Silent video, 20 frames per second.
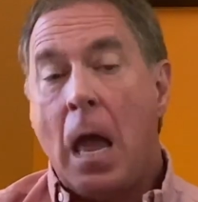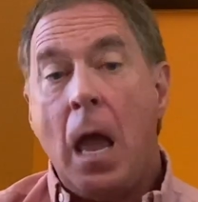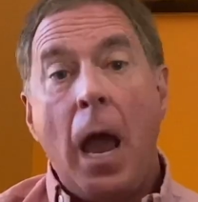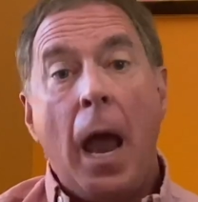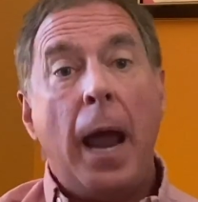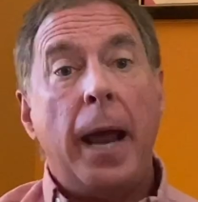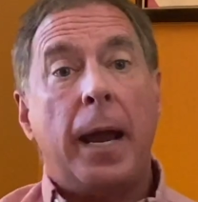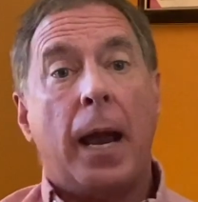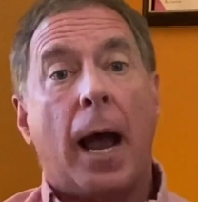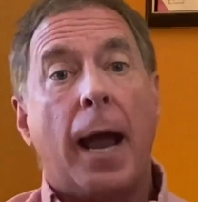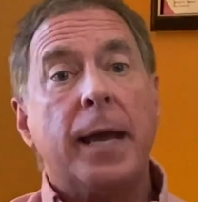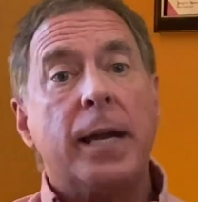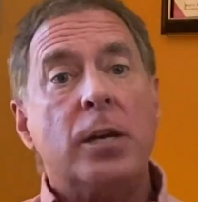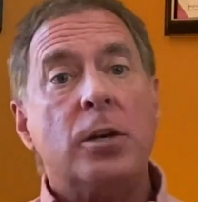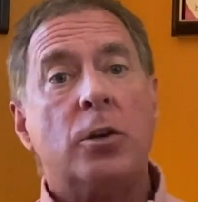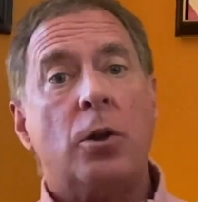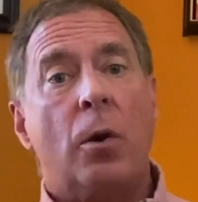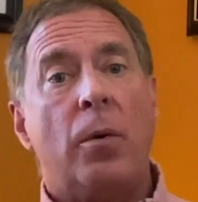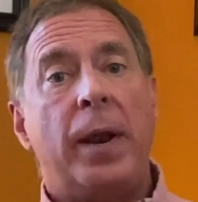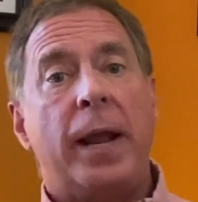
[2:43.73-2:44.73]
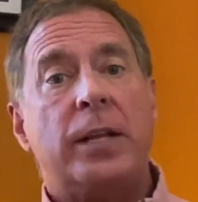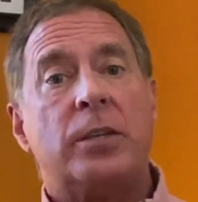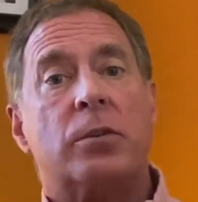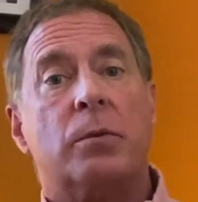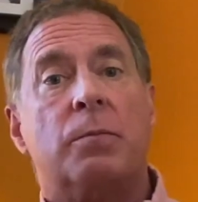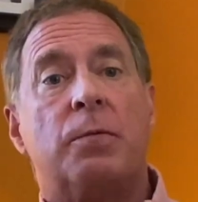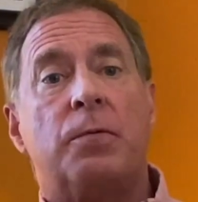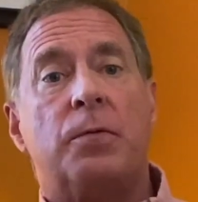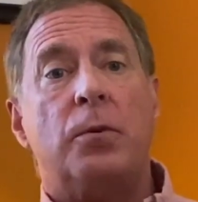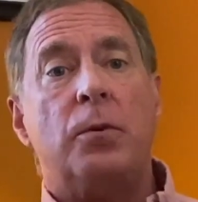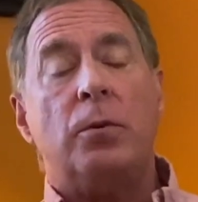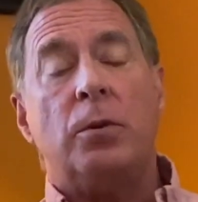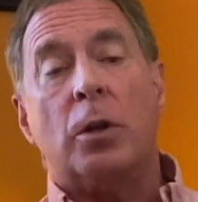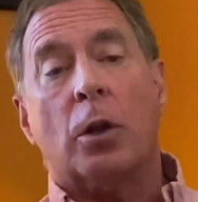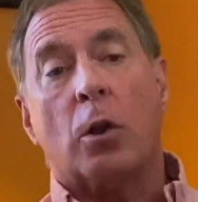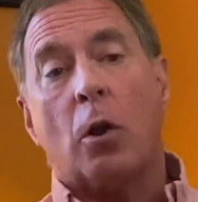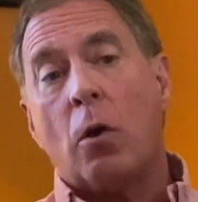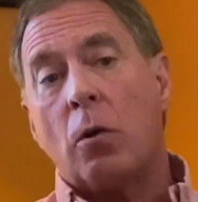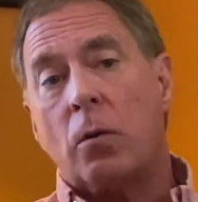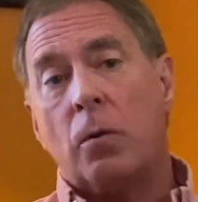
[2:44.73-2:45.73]
Hey, I can donate some food to
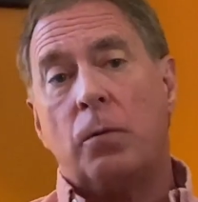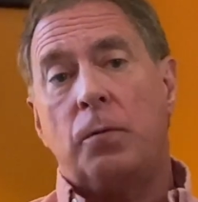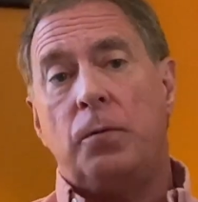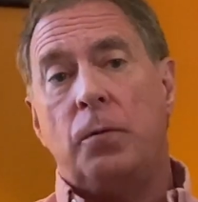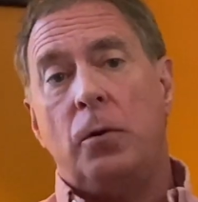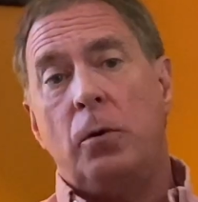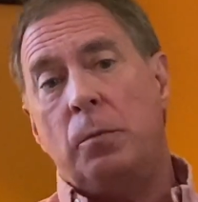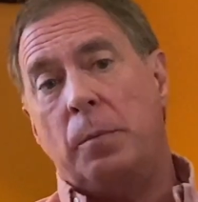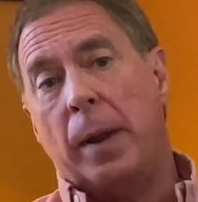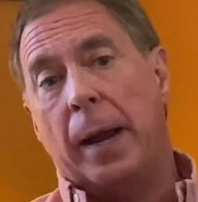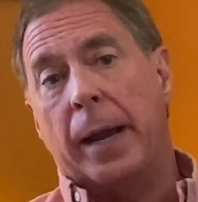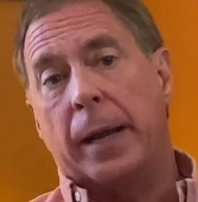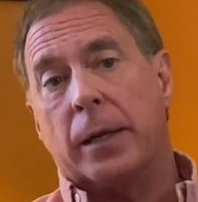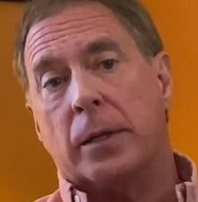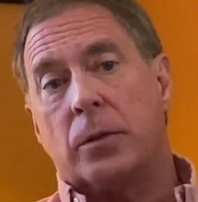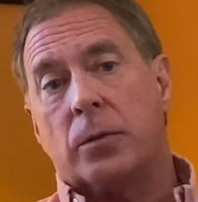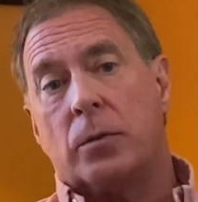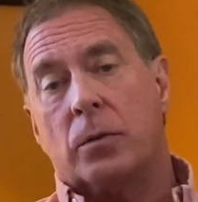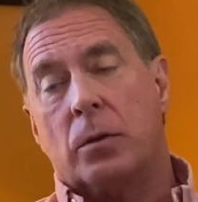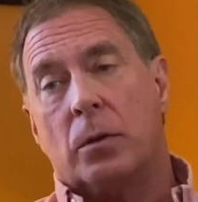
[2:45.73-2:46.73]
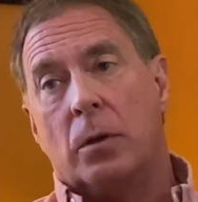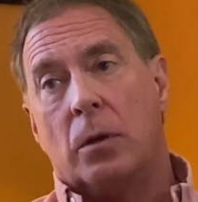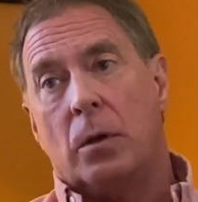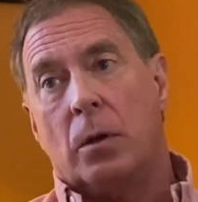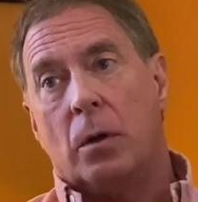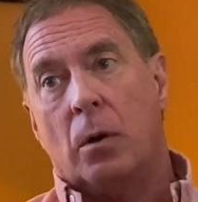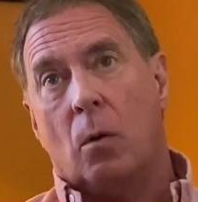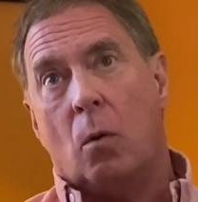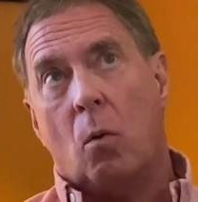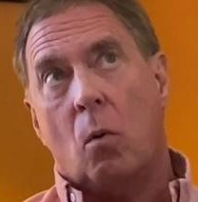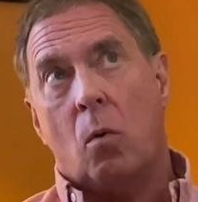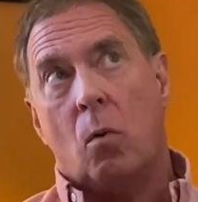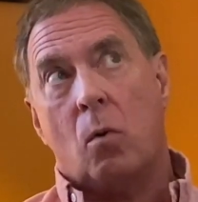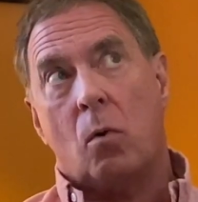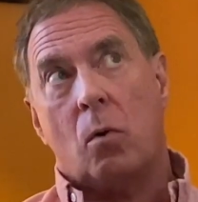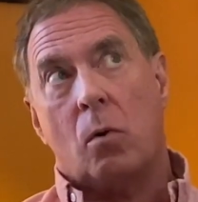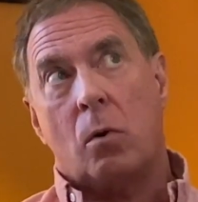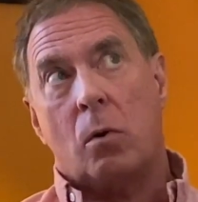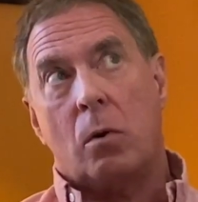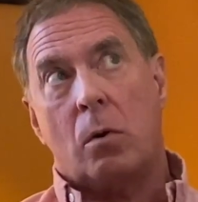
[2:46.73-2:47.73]
local food banks,
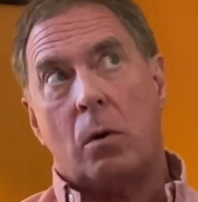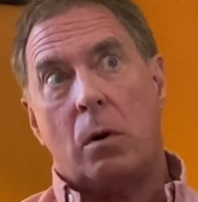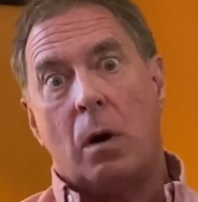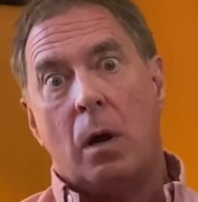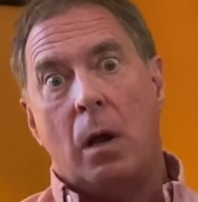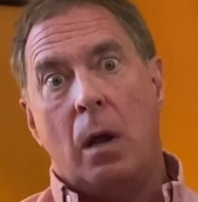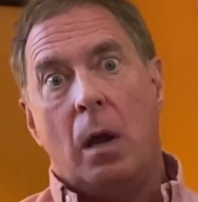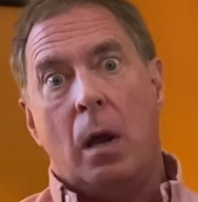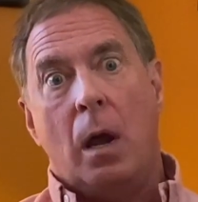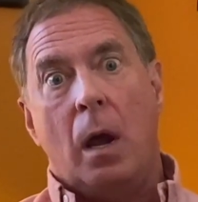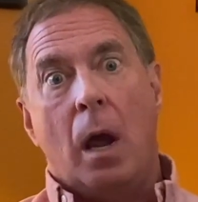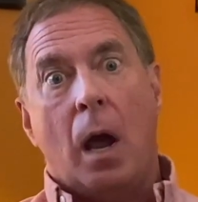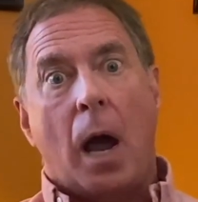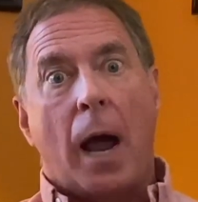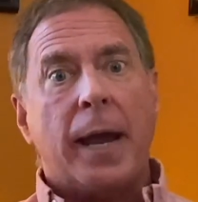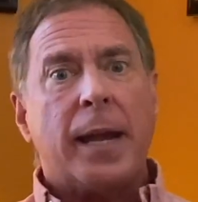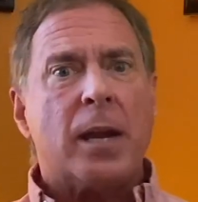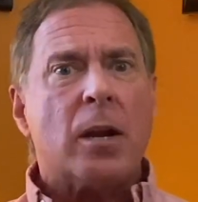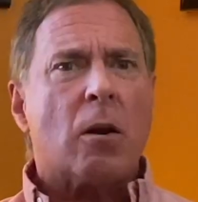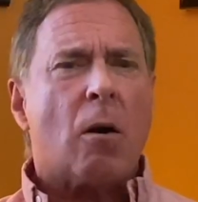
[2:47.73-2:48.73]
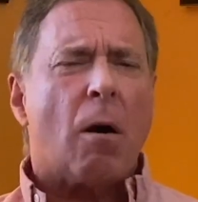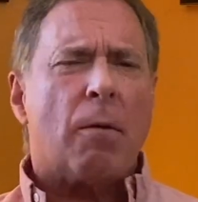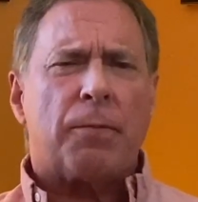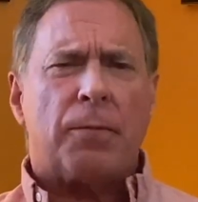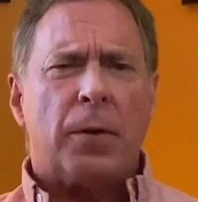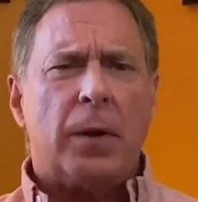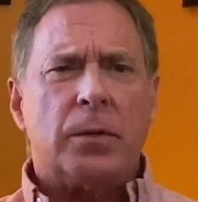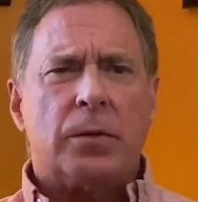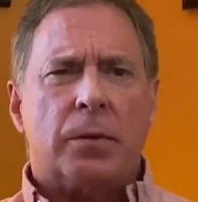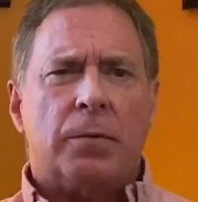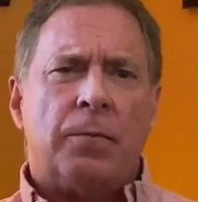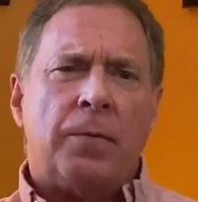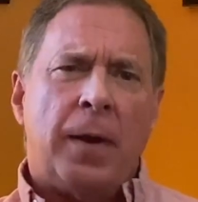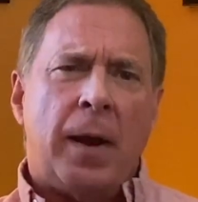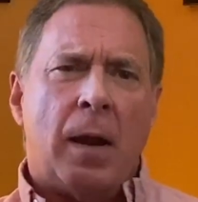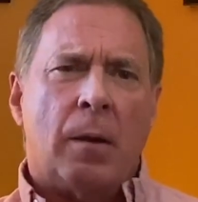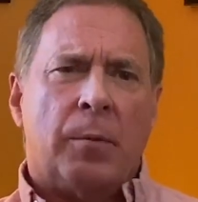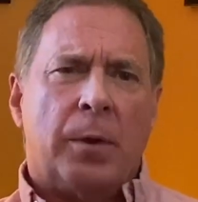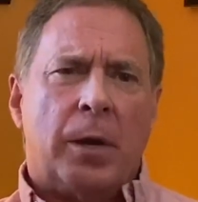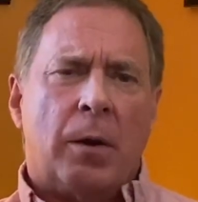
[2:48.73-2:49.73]
or I can call friends and
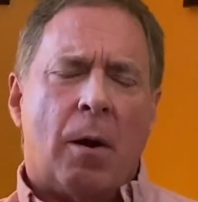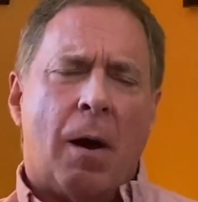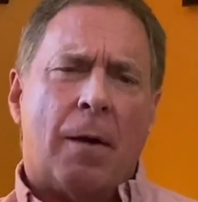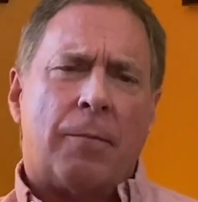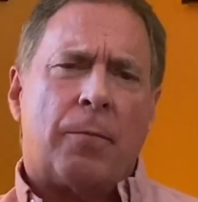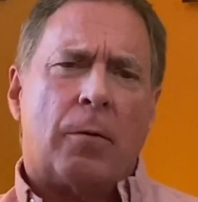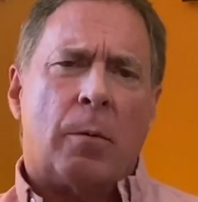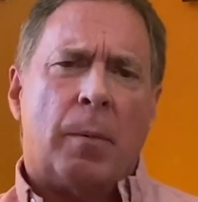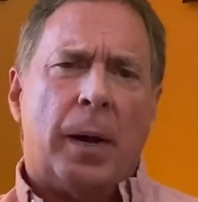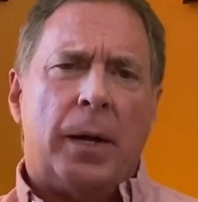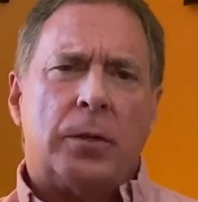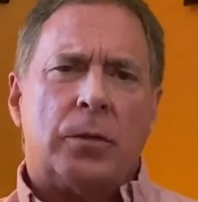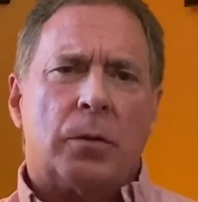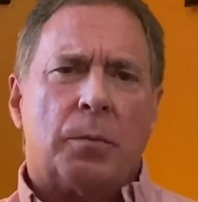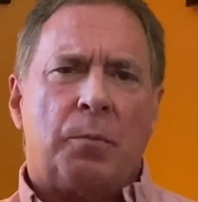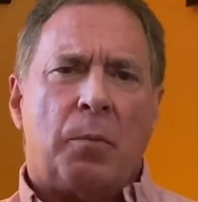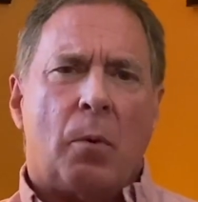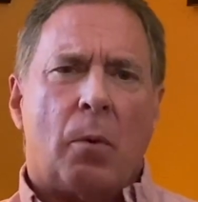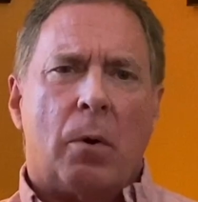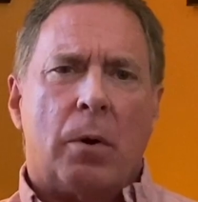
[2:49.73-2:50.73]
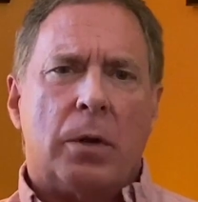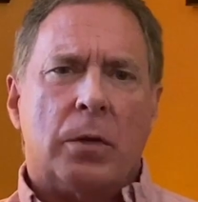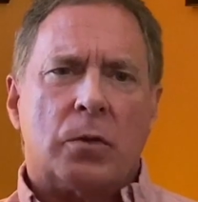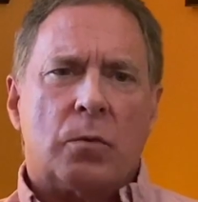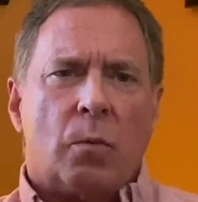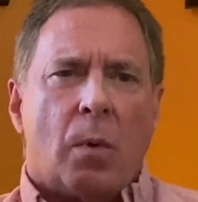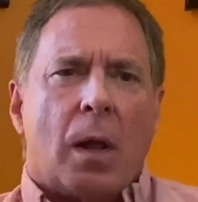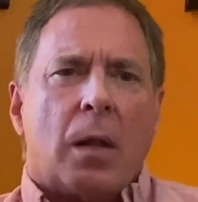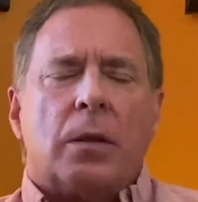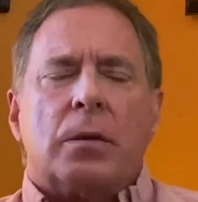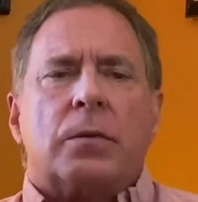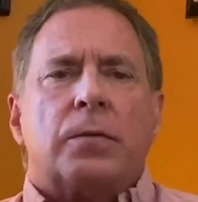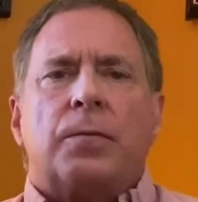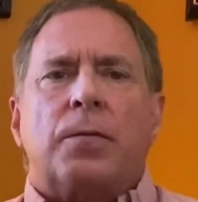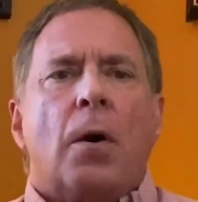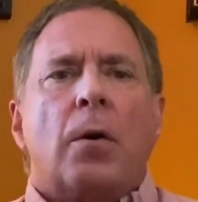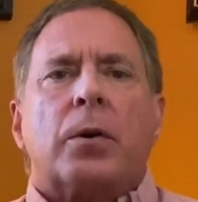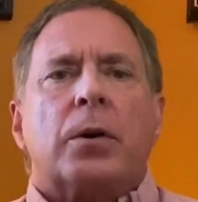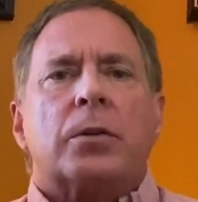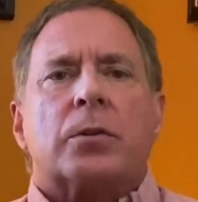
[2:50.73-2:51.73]
family and offer my support, as well as
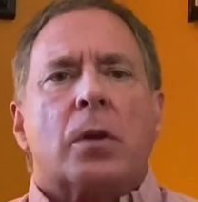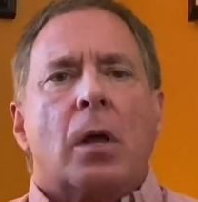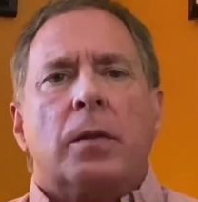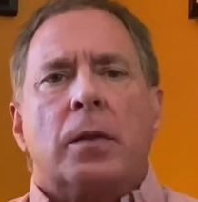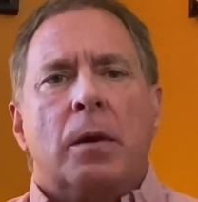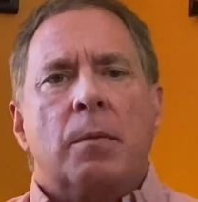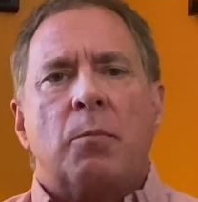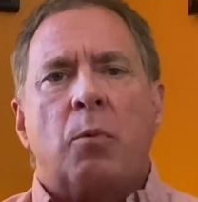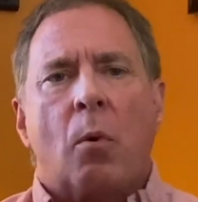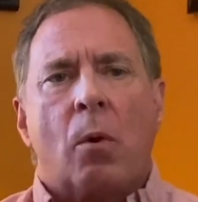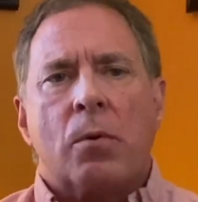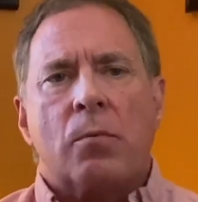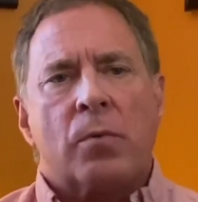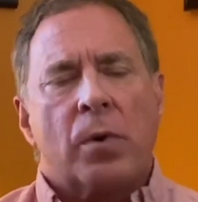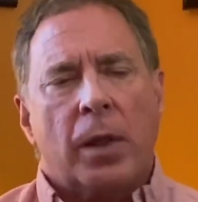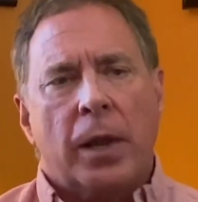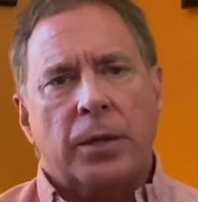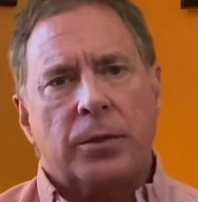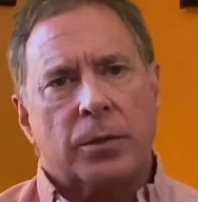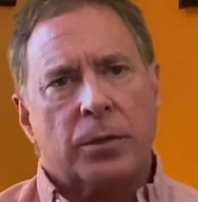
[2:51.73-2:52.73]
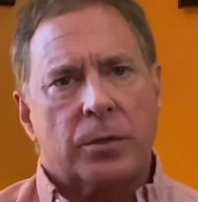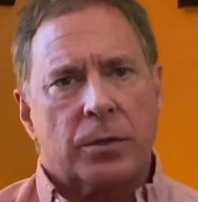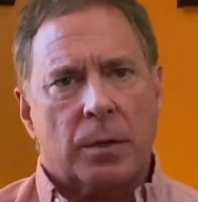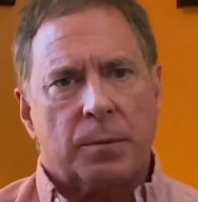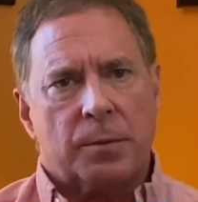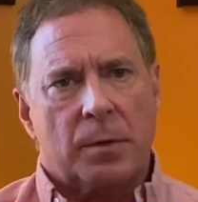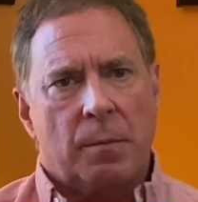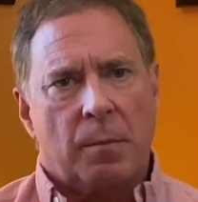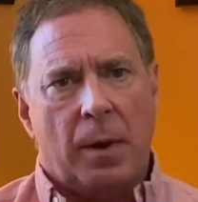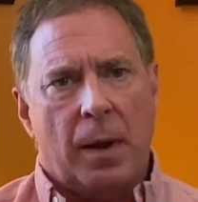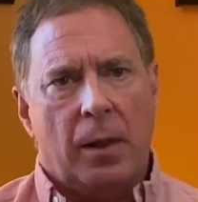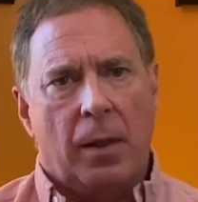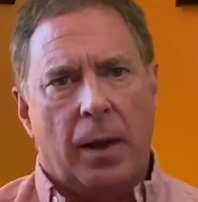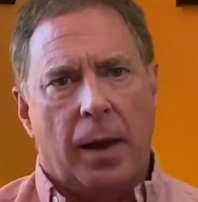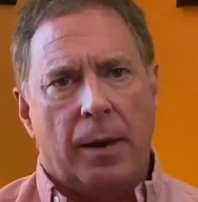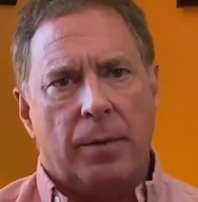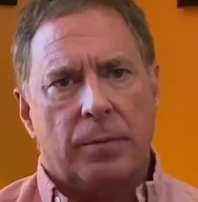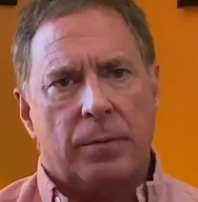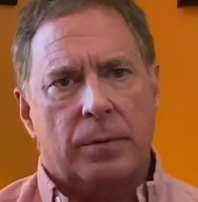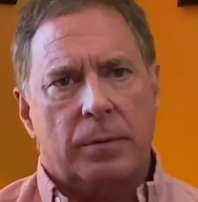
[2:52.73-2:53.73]
focus on the important relationships in my
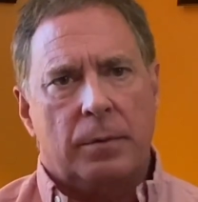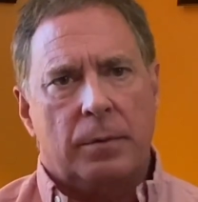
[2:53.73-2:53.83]
life.